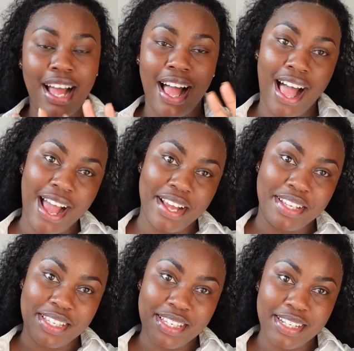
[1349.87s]
a
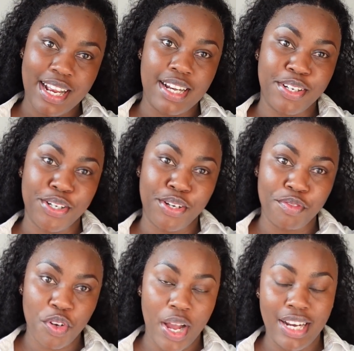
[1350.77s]
higher standard
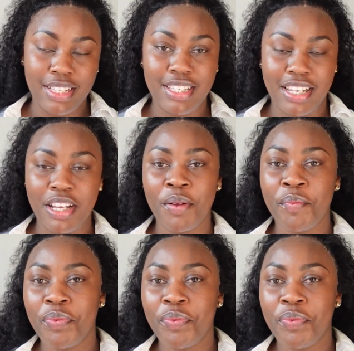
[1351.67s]
of quality.